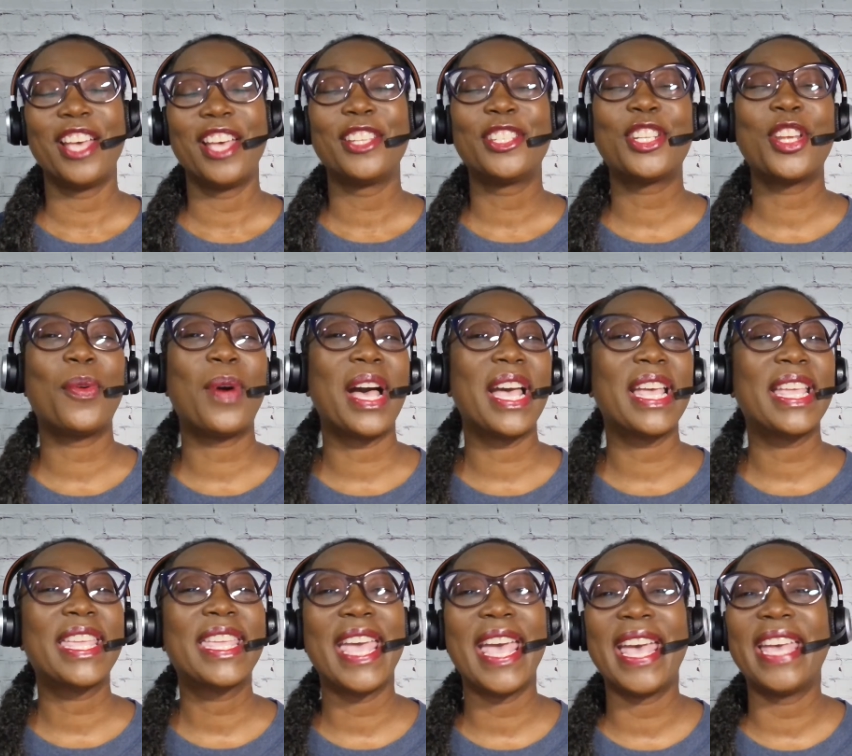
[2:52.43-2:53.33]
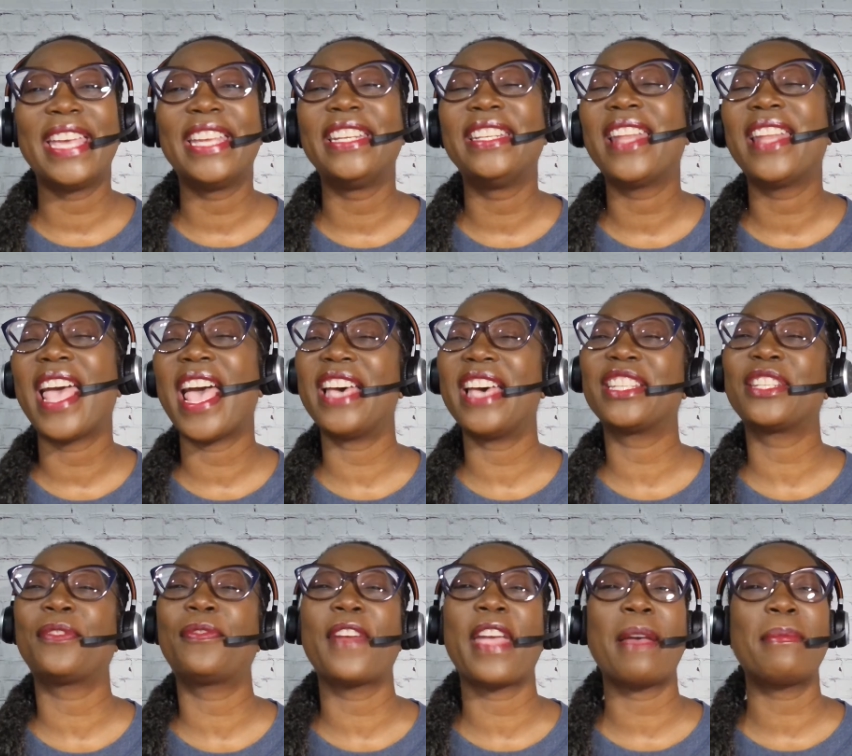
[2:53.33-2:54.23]
So again, as a
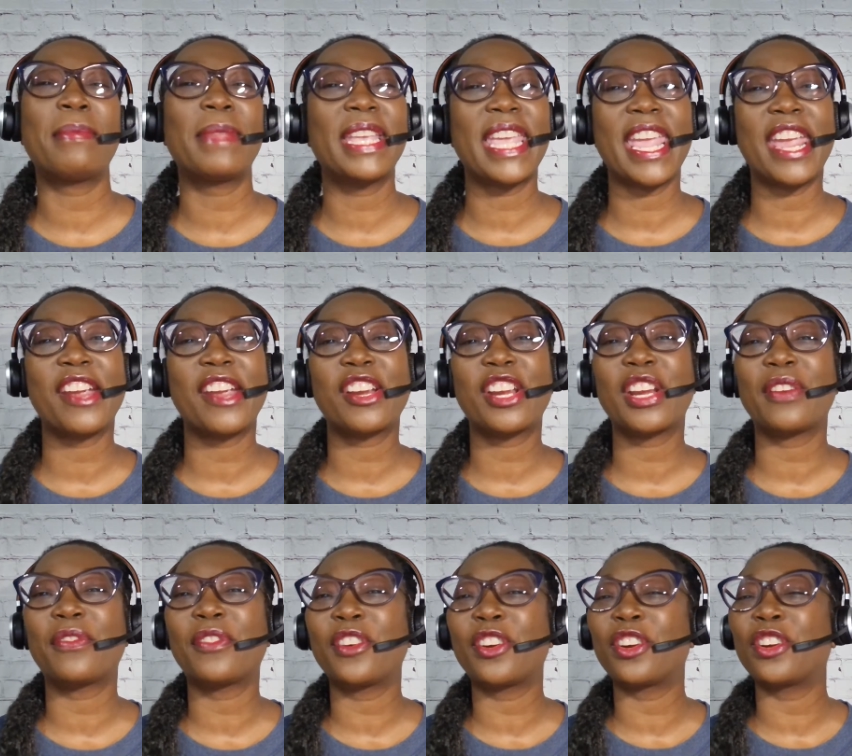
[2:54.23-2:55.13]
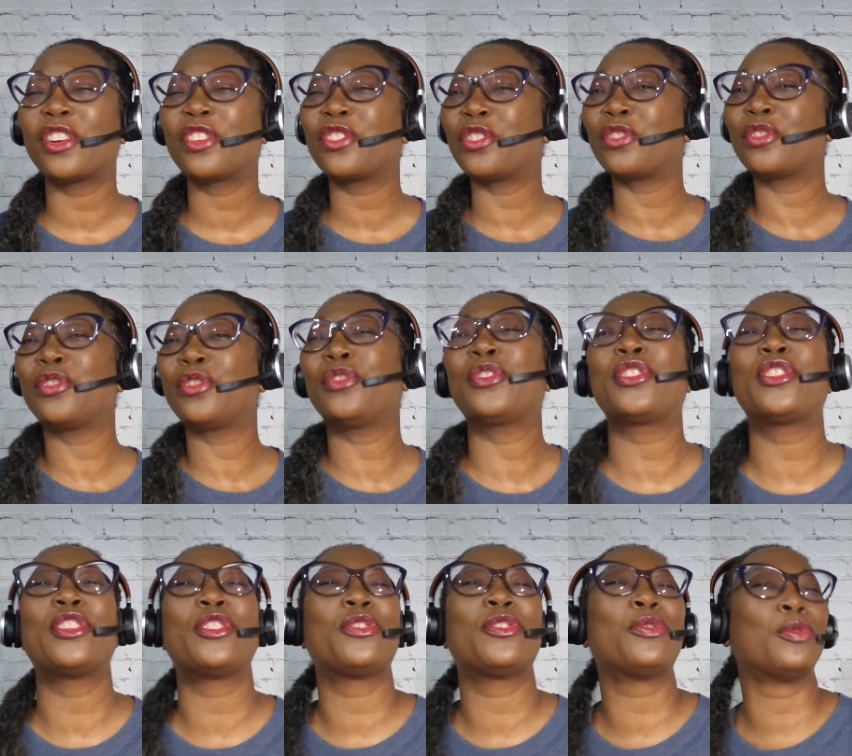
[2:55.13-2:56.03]
family caregiver, you're used
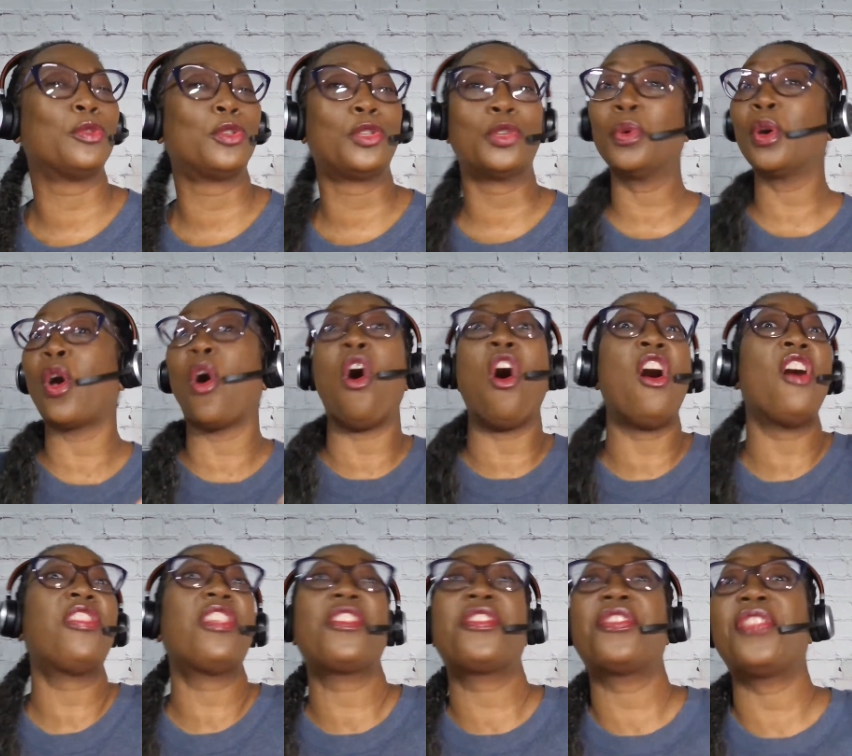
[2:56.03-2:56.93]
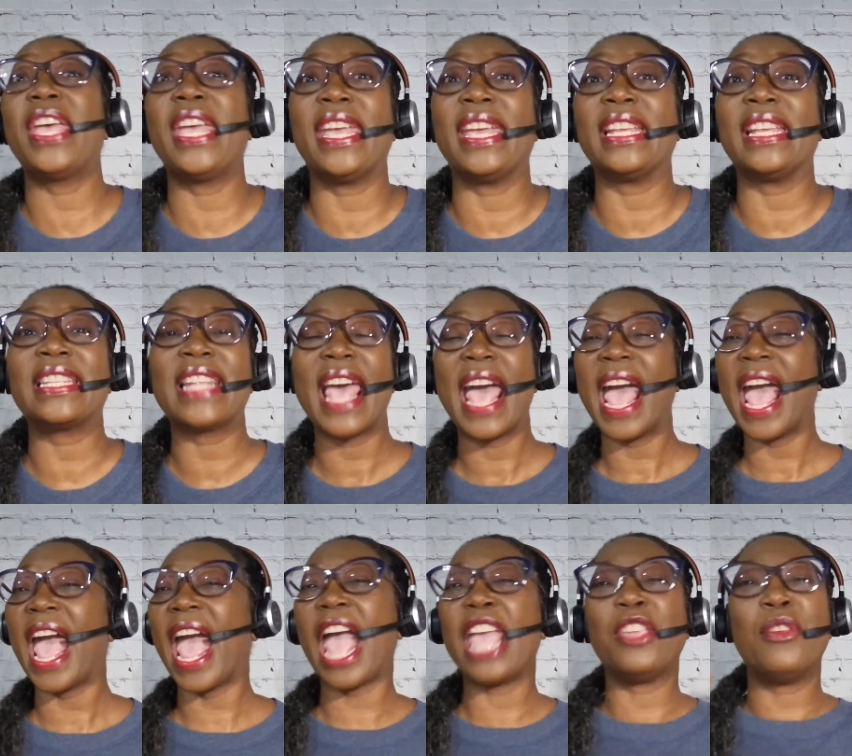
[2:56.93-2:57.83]
to doing all the things
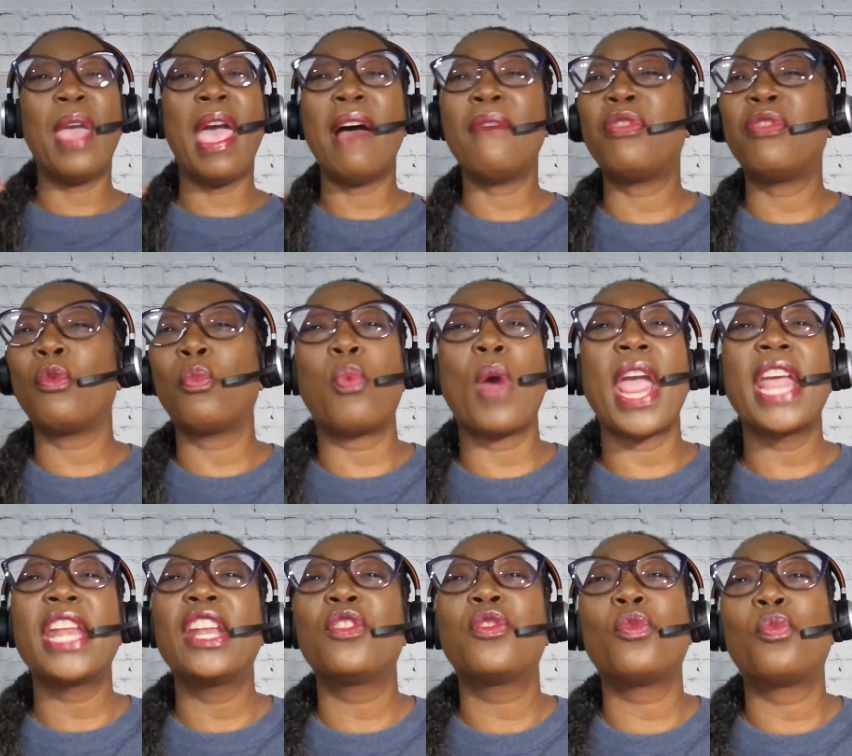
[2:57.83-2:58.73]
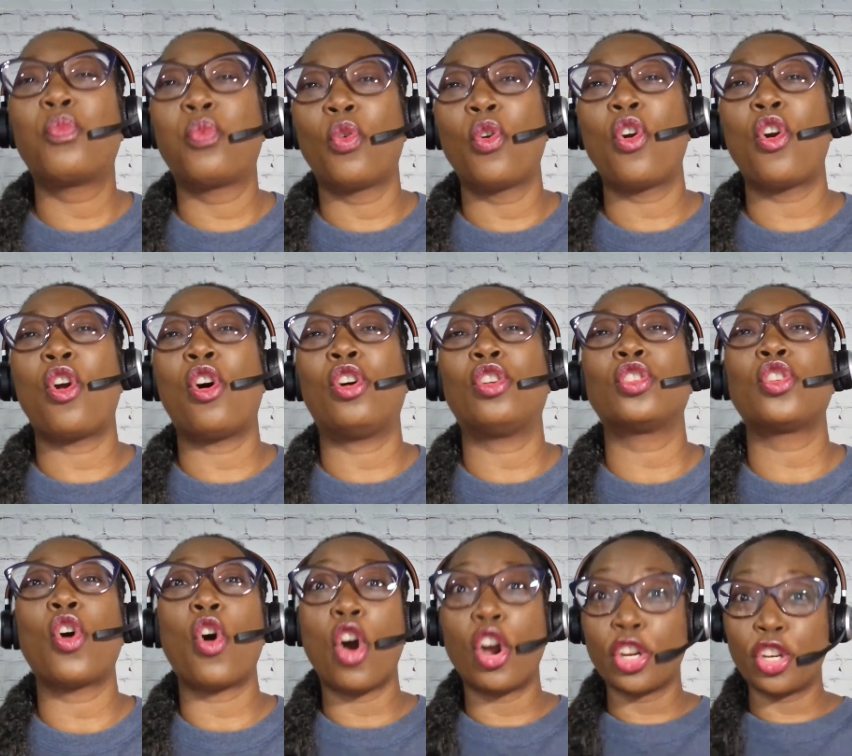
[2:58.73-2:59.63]
and you have the weight of the world
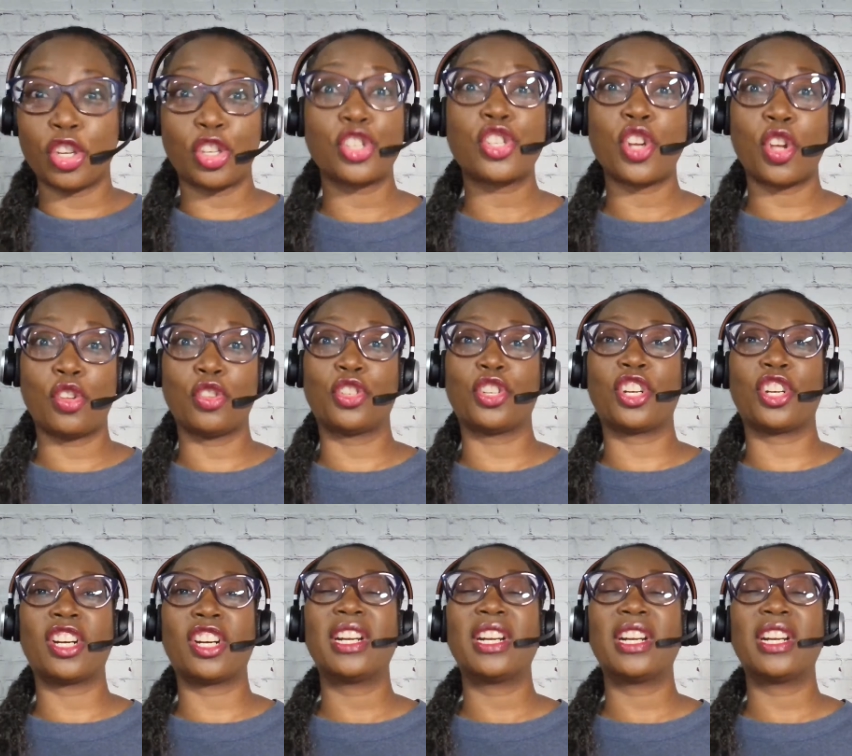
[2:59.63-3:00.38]
on your shoulder.